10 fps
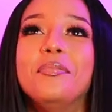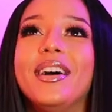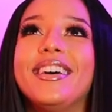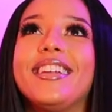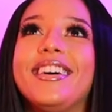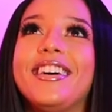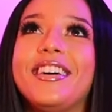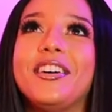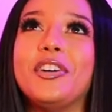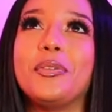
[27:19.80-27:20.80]
but
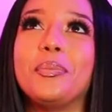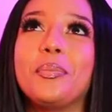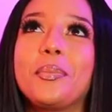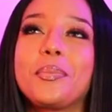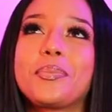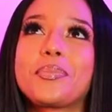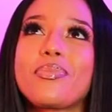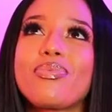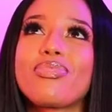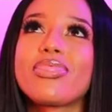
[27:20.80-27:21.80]
um,
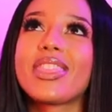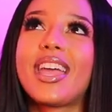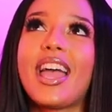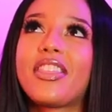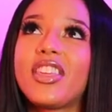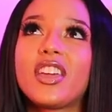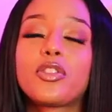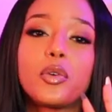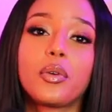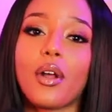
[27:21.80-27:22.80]
I think
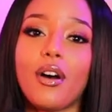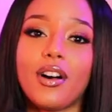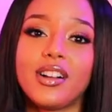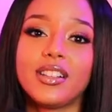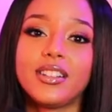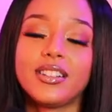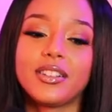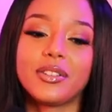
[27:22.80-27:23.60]
through it all,